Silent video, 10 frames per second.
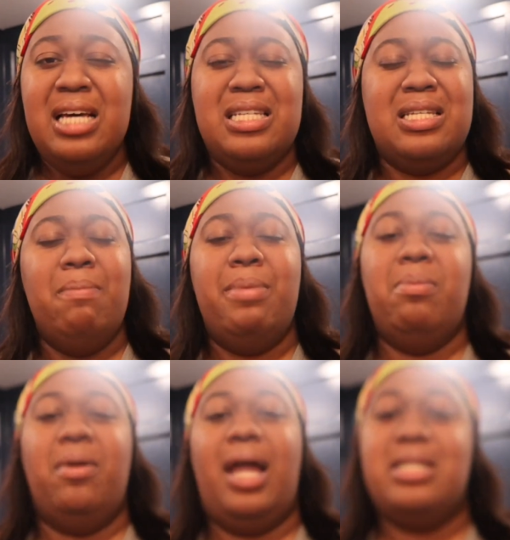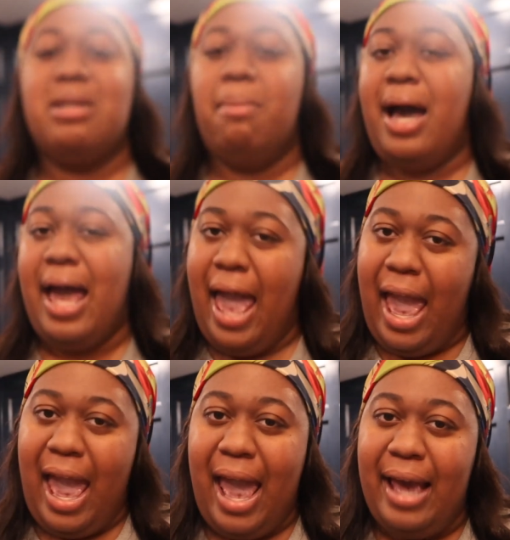Some people like to buy
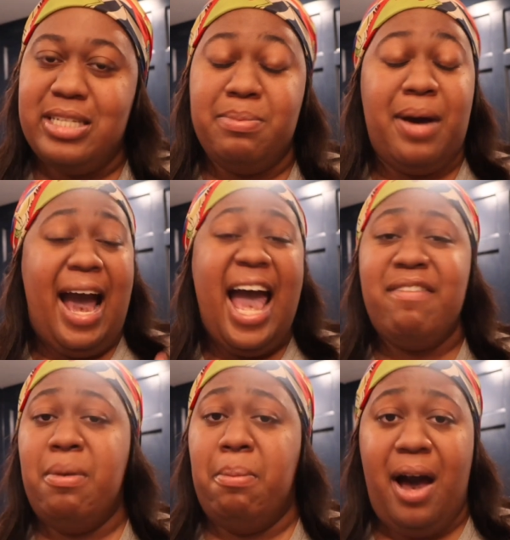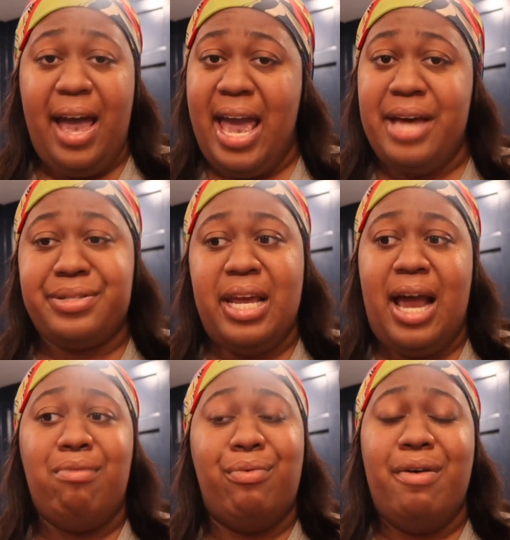ads, but I haven't bought ads
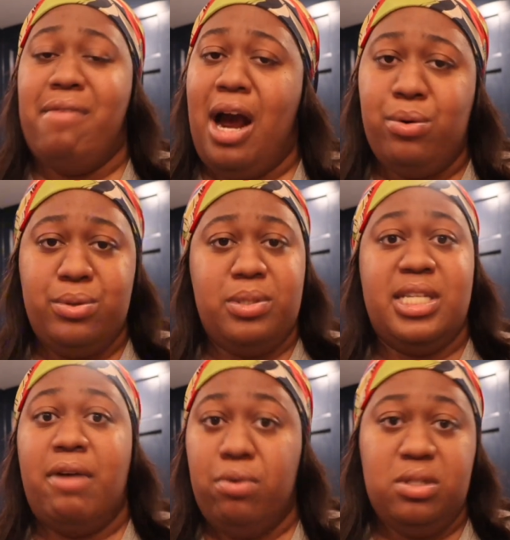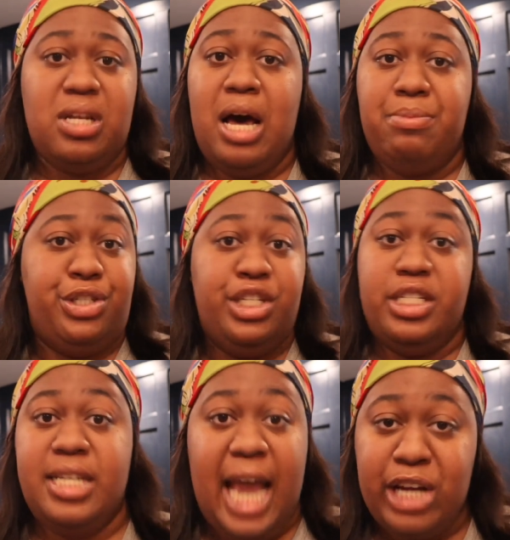and I've went viral several times
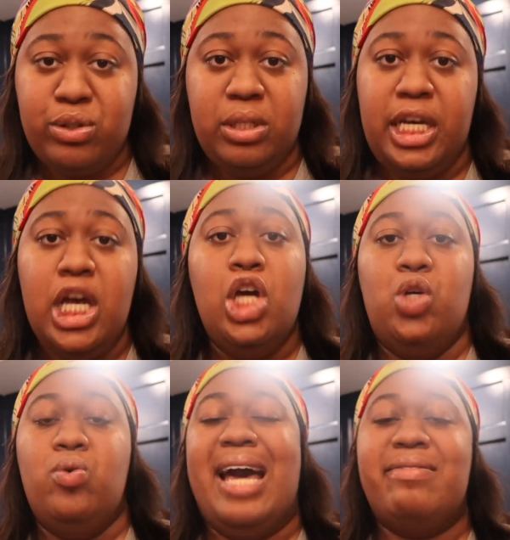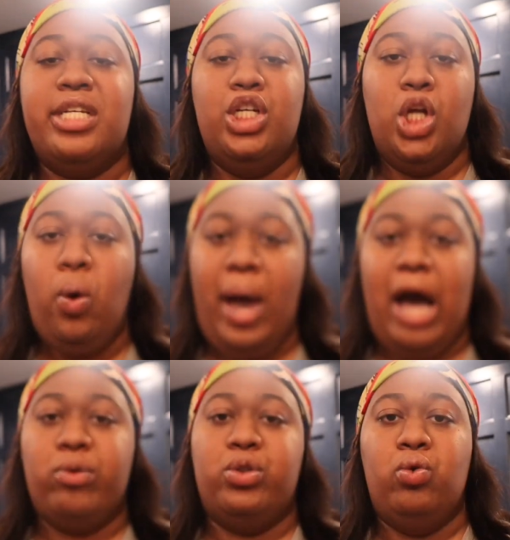just naturally. You have to know
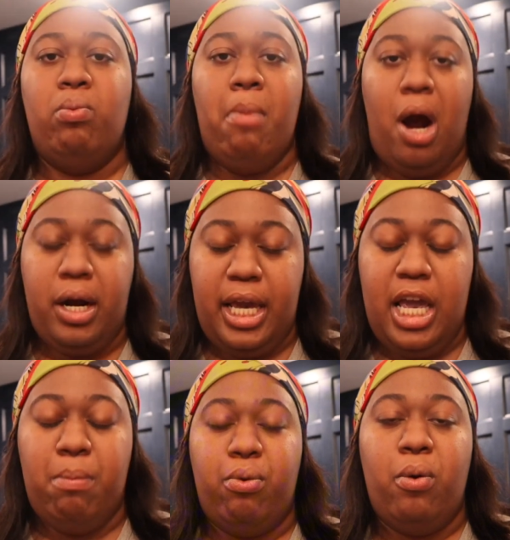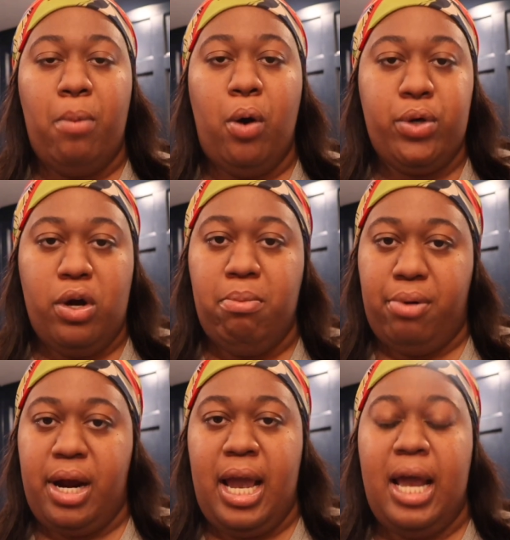how to market promote your
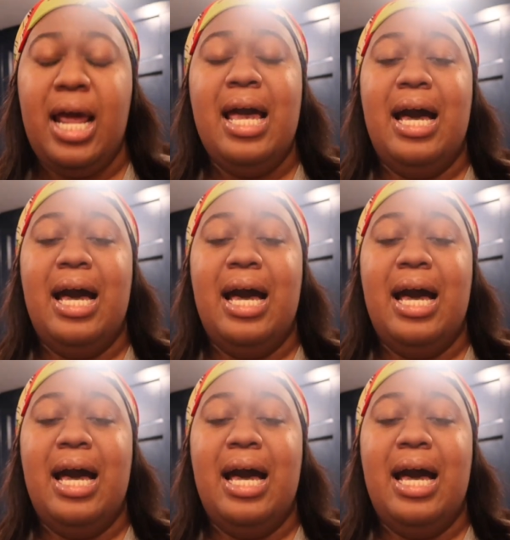brand.